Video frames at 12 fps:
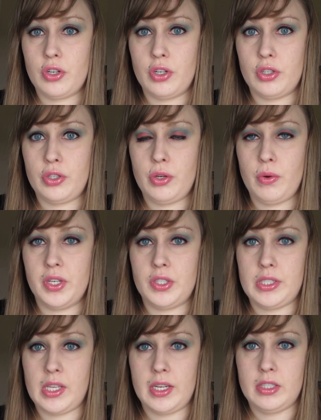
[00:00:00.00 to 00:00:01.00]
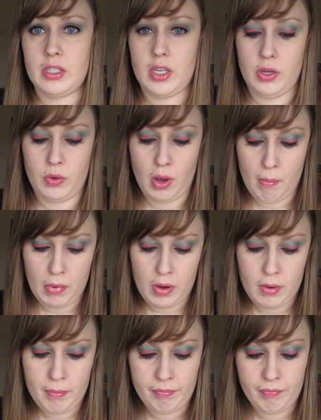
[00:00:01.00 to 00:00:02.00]
or 2 inch slice of
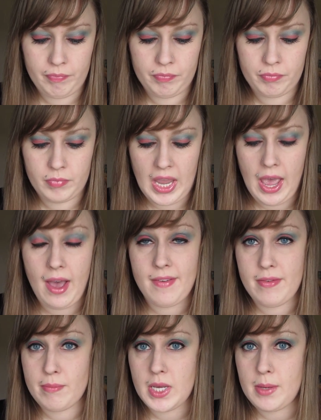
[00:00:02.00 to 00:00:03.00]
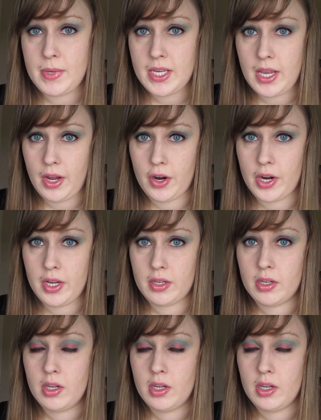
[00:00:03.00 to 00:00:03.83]
cucumber, half a baby carrot.